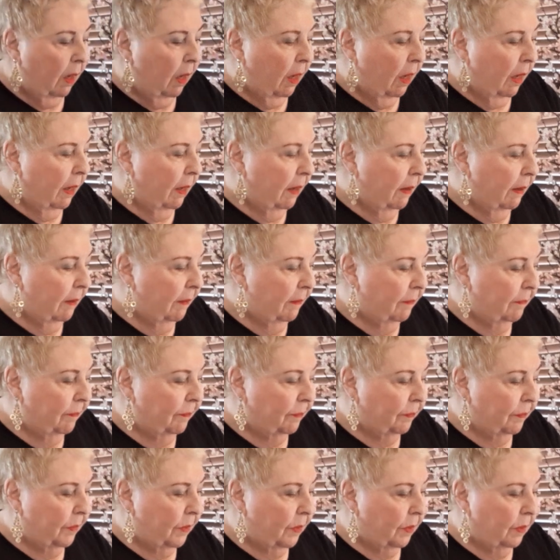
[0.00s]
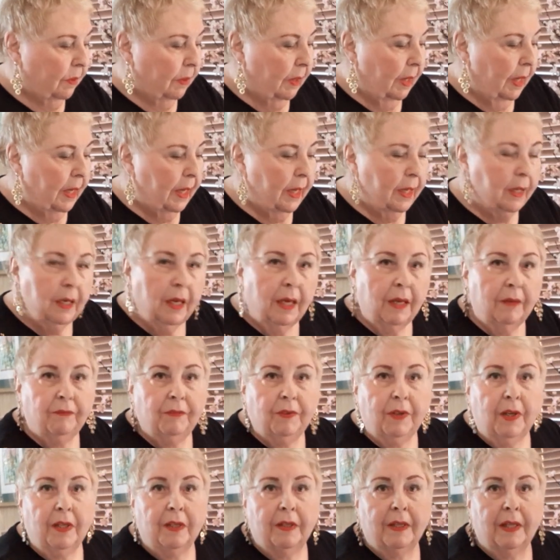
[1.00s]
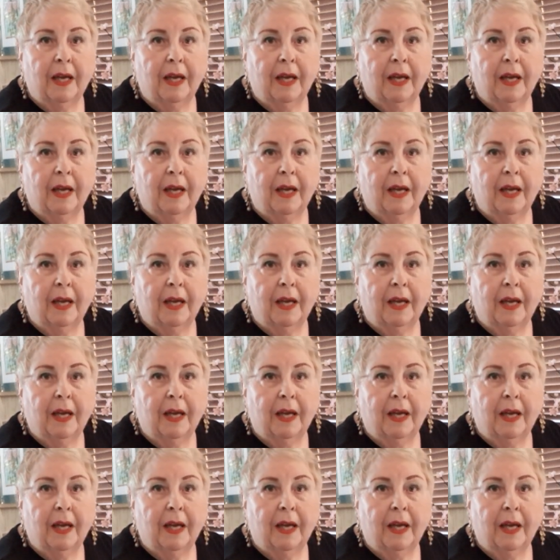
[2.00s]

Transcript: Um, and I've done